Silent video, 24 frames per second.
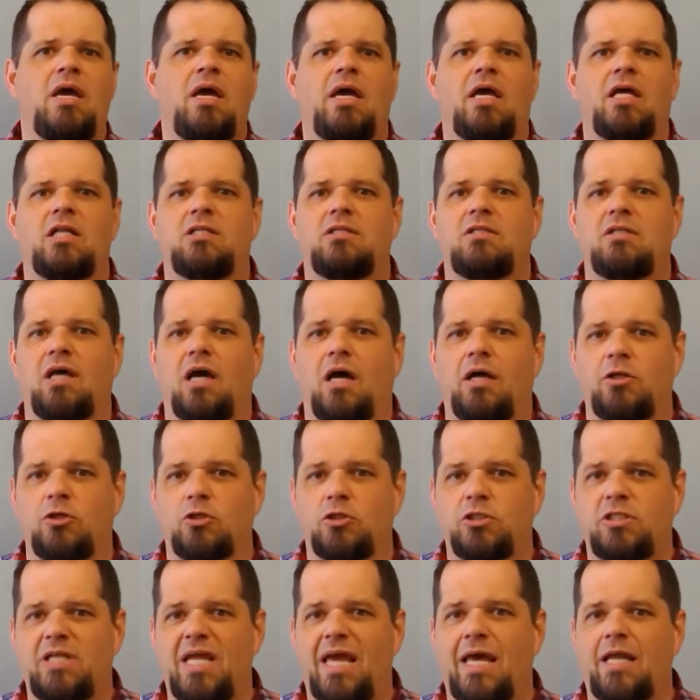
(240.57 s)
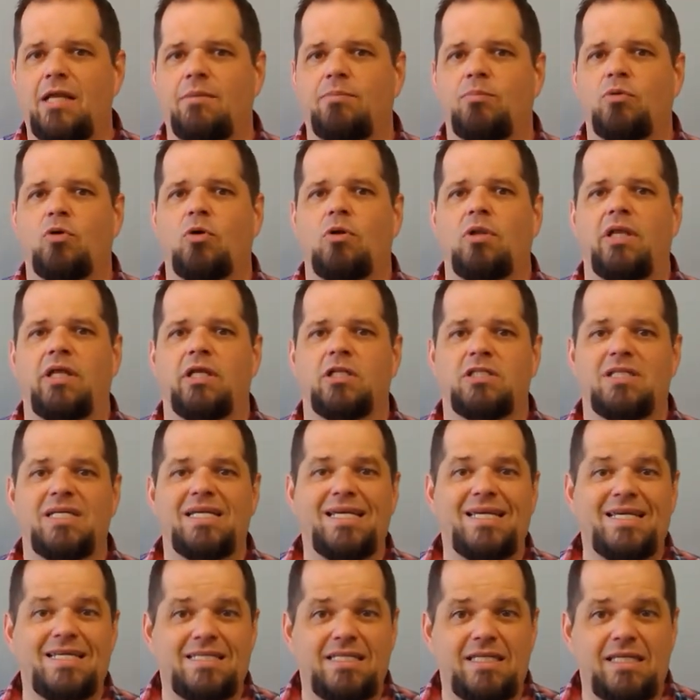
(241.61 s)
It's understandable, it's
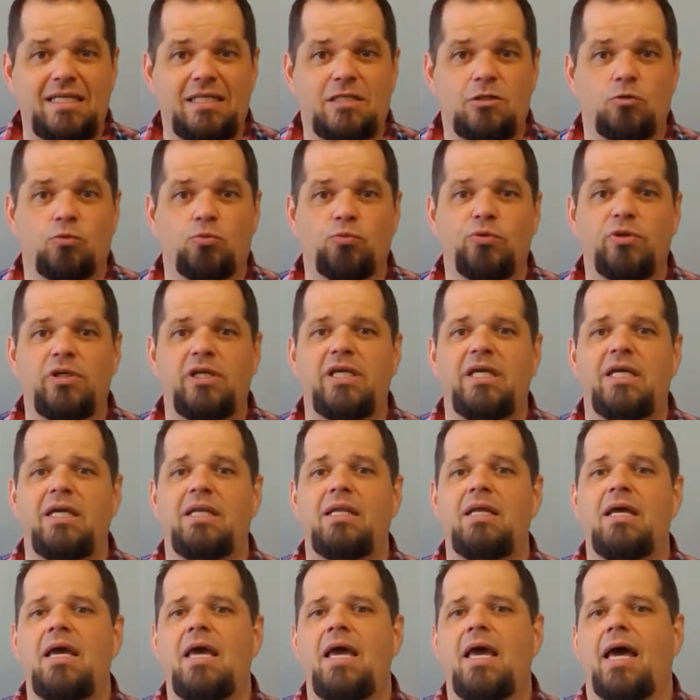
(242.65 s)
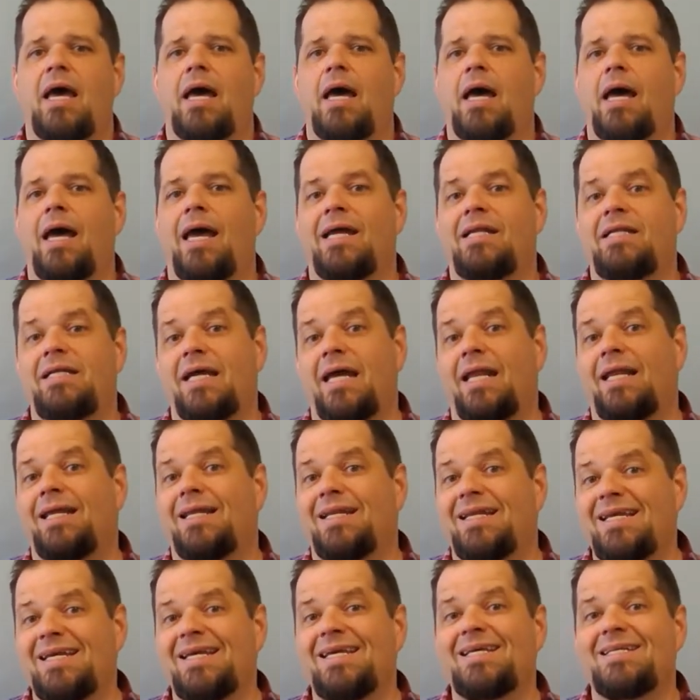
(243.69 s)
easy to read, and yet
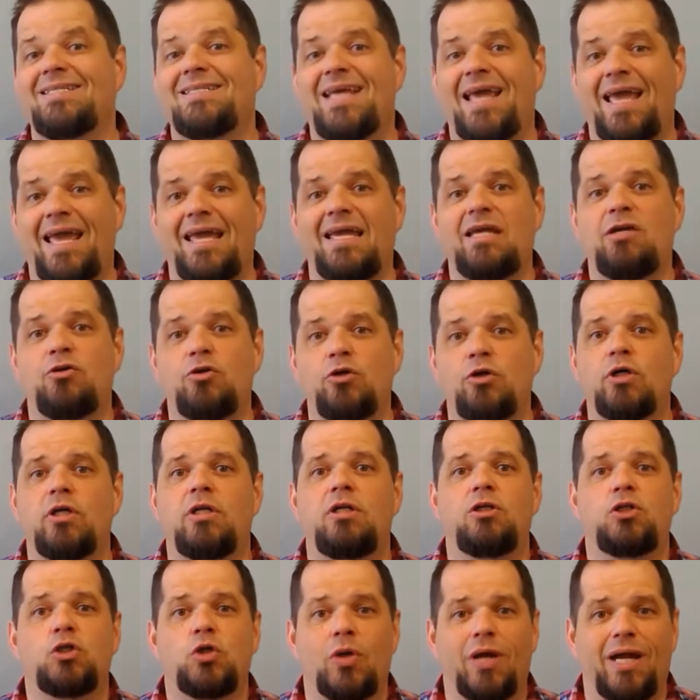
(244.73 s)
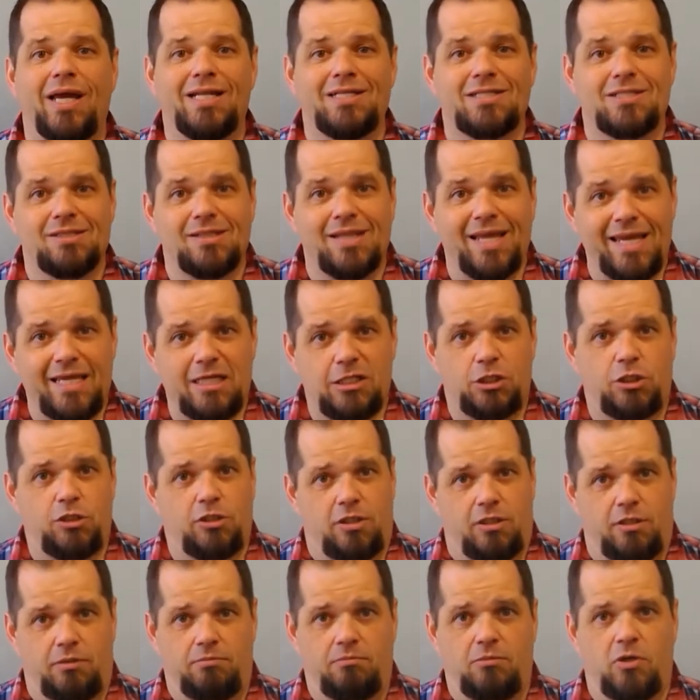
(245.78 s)
it is a good
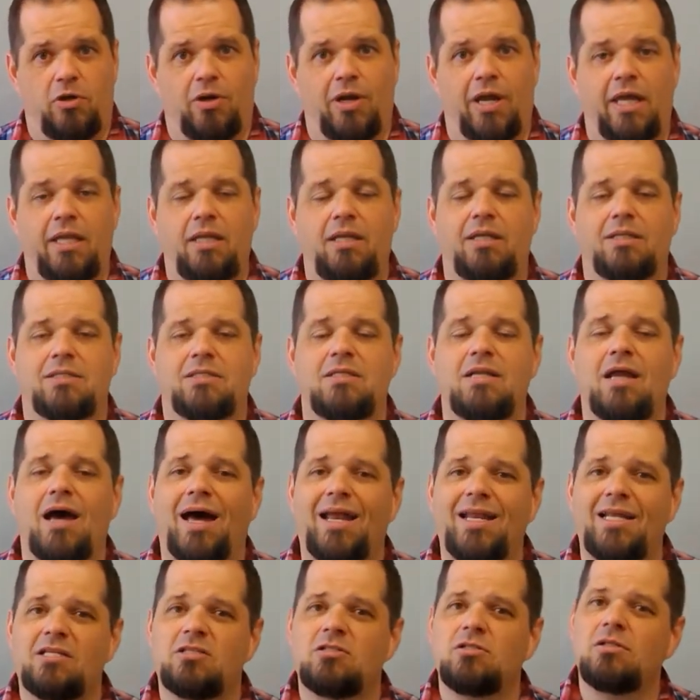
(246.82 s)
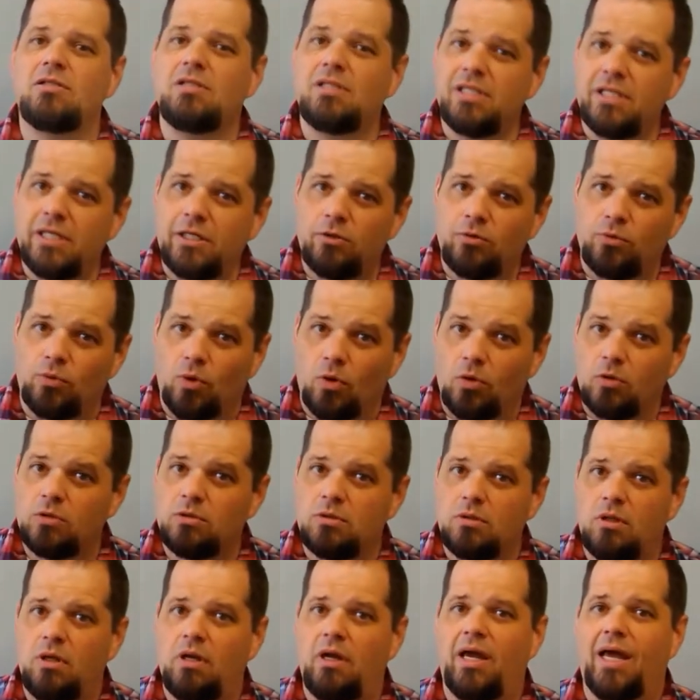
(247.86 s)
translation, all right? It's not as literal
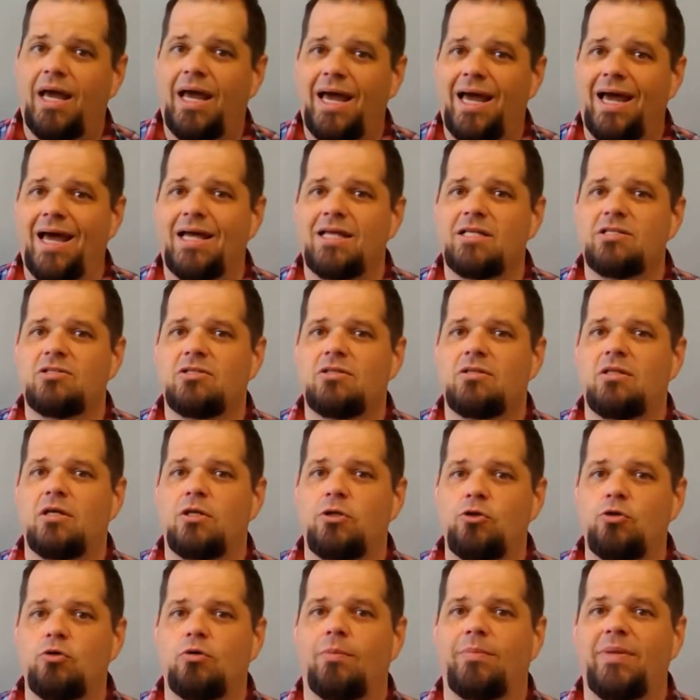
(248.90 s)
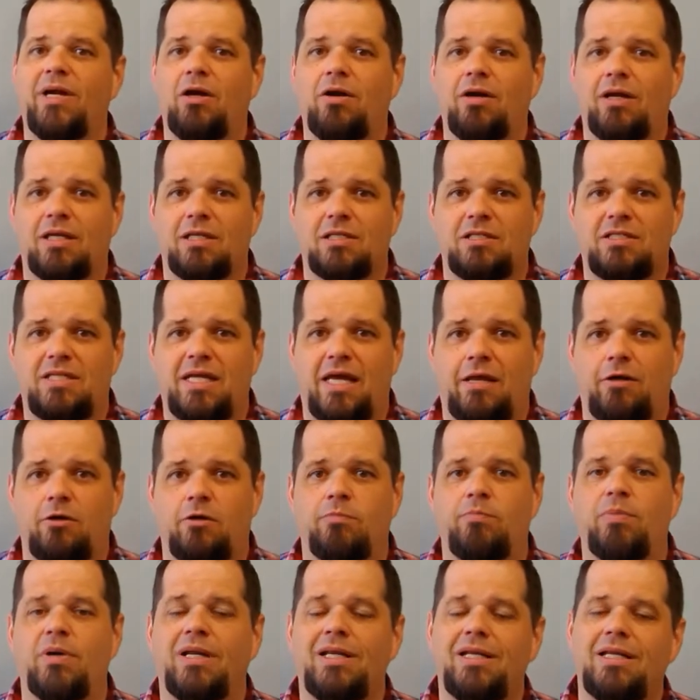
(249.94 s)
as the New American
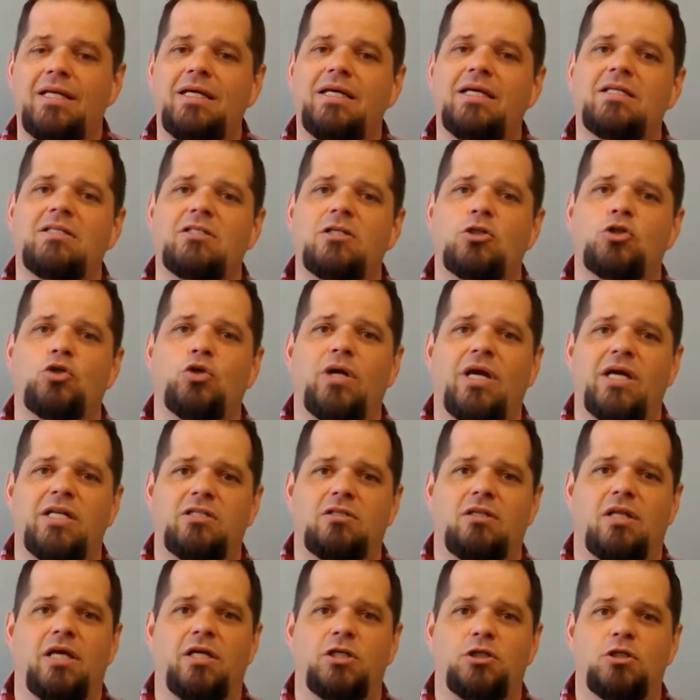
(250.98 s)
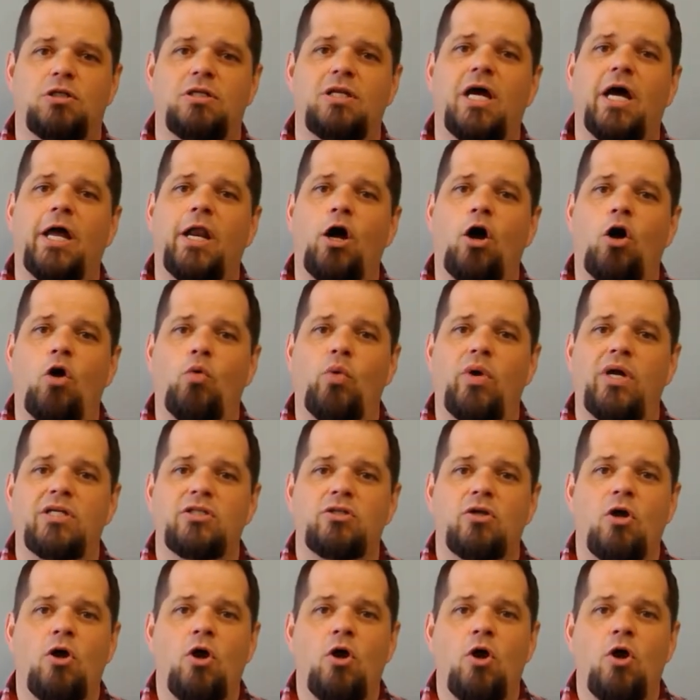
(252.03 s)
Standard, but it is a translation, not always